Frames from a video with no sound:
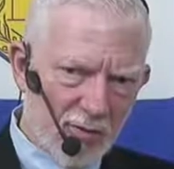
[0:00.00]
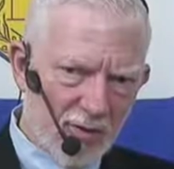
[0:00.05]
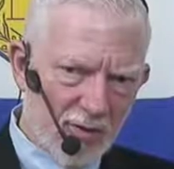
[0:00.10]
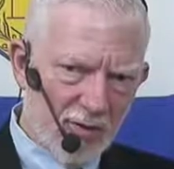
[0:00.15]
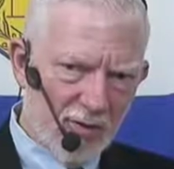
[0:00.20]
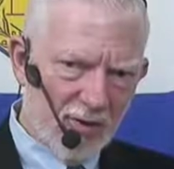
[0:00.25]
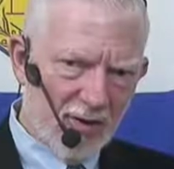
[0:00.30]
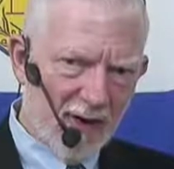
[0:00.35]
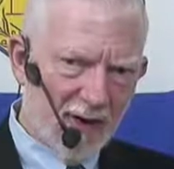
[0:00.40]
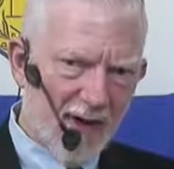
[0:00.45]

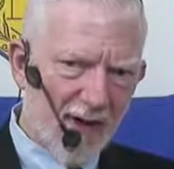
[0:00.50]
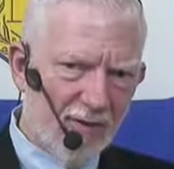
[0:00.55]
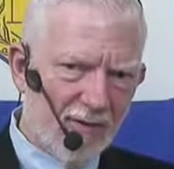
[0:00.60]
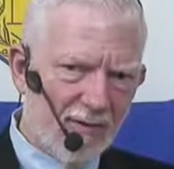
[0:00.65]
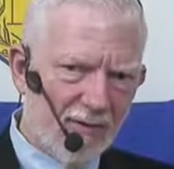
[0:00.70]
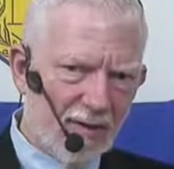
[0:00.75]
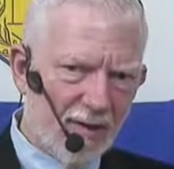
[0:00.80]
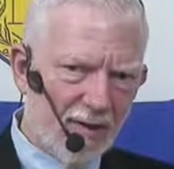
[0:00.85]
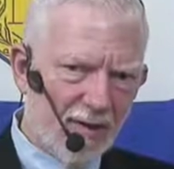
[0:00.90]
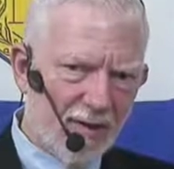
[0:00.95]
they have to
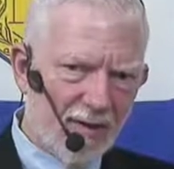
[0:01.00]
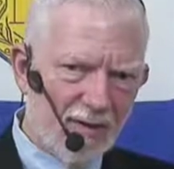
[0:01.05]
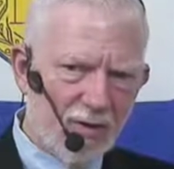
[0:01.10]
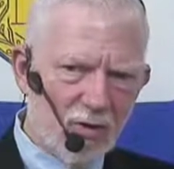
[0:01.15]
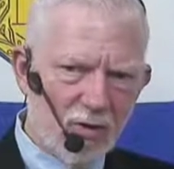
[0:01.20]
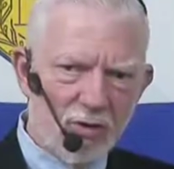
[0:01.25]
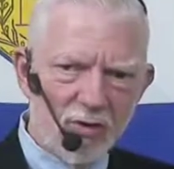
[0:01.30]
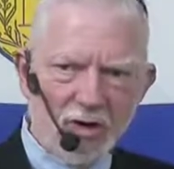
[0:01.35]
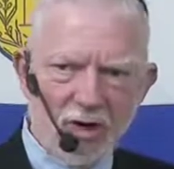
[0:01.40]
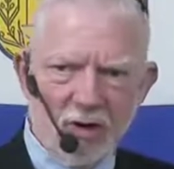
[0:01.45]
leave
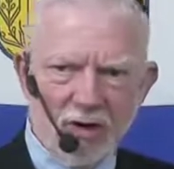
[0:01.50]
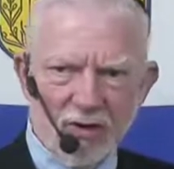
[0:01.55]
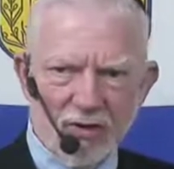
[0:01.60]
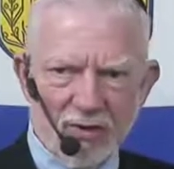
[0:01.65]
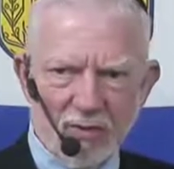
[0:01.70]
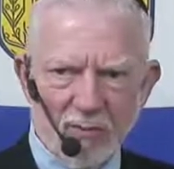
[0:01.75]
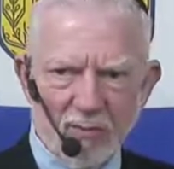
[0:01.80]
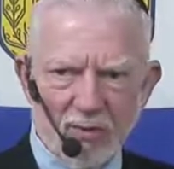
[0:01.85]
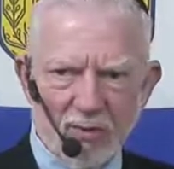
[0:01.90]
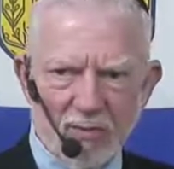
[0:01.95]
Judaism
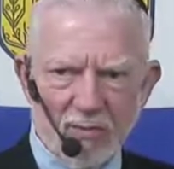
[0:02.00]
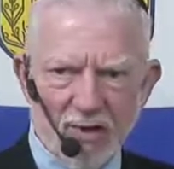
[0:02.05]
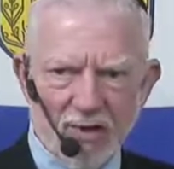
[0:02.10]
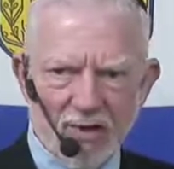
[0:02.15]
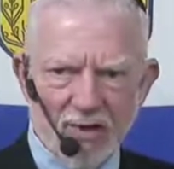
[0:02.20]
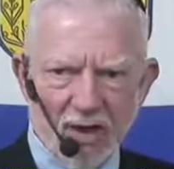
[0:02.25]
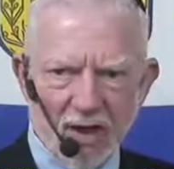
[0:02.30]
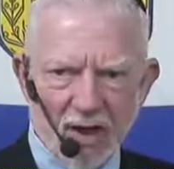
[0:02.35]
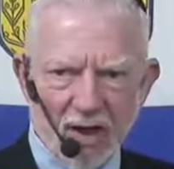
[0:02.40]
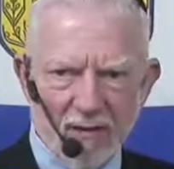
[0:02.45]
to be
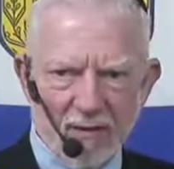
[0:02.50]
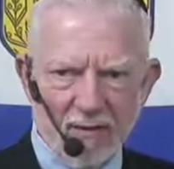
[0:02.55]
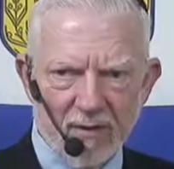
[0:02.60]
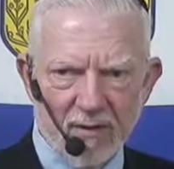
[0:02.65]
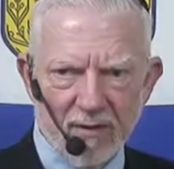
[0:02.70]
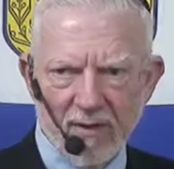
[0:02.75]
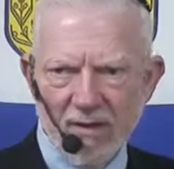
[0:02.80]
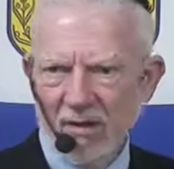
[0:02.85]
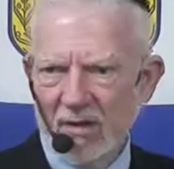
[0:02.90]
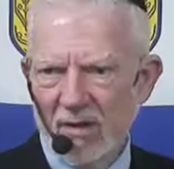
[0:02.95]
saved.
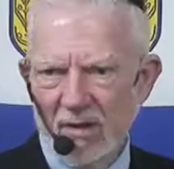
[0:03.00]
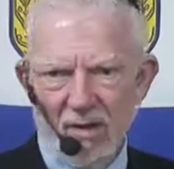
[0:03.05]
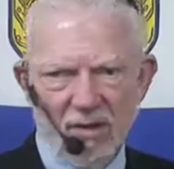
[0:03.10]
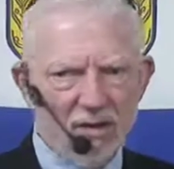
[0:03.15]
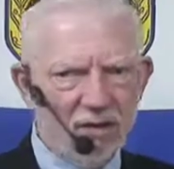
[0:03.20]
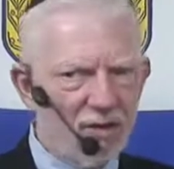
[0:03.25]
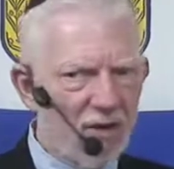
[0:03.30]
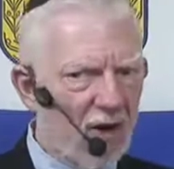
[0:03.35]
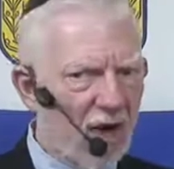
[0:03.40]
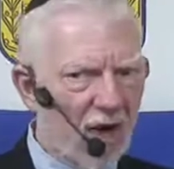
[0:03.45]
It's
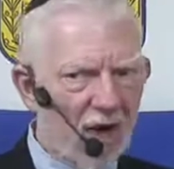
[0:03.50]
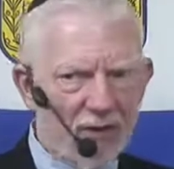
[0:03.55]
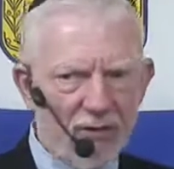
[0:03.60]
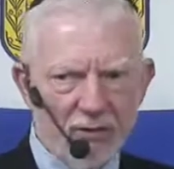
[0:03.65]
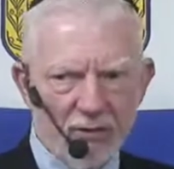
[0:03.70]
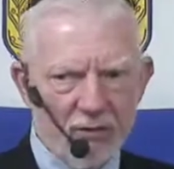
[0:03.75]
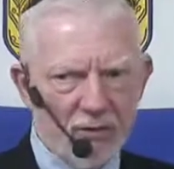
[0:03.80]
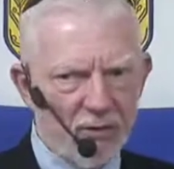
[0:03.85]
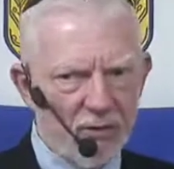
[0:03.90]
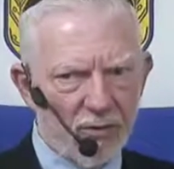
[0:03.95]
not
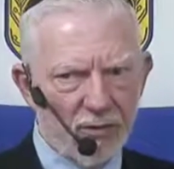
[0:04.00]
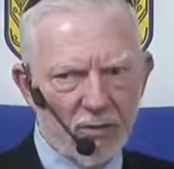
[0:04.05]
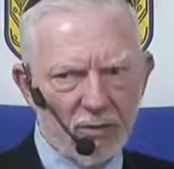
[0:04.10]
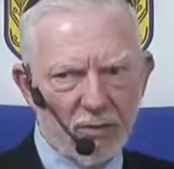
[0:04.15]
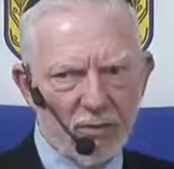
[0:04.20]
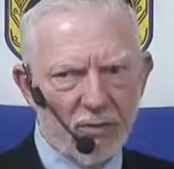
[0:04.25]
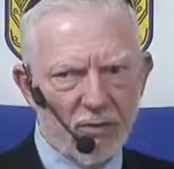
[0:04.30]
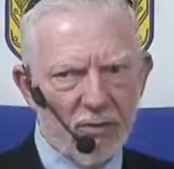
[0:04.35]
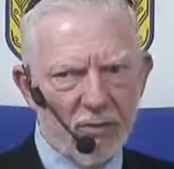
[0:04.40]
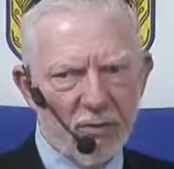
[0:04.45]
true.
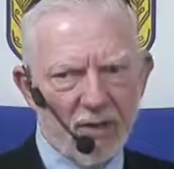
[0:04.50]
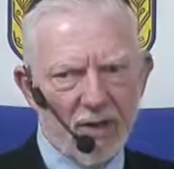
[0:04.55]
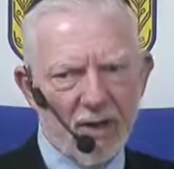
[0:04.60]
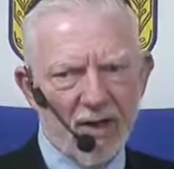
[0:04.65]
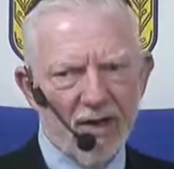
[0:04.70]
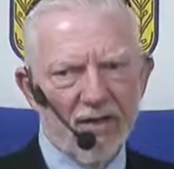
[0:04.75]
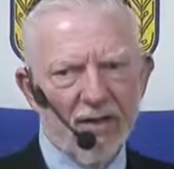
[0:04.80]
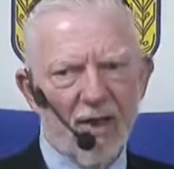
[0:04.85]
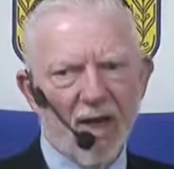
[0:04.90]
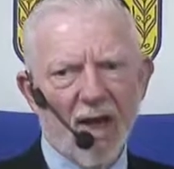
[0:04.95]
It's
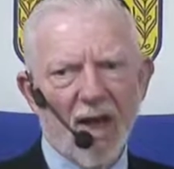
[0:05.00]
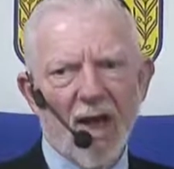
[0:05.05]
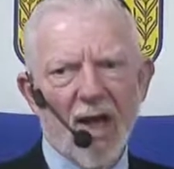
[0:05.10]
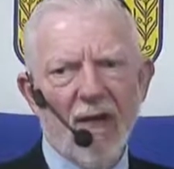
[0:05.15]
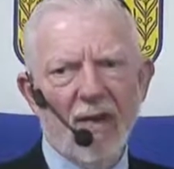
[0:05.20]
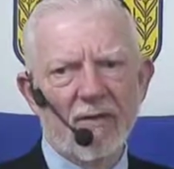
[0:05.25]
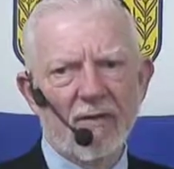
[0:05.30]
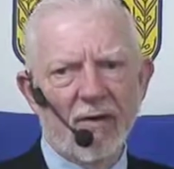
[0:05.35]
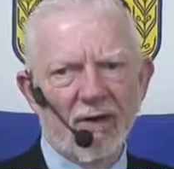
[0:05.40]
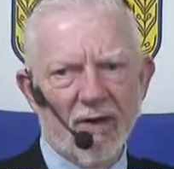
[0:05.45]
a lie of
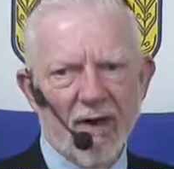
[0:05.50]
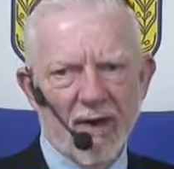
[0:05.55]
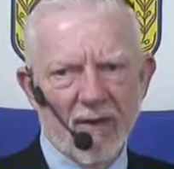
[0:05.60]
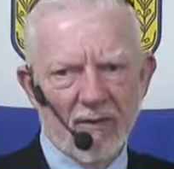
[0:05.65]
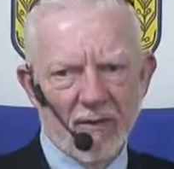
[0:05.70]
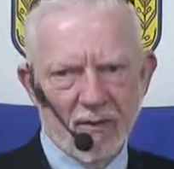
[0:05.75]
the devil.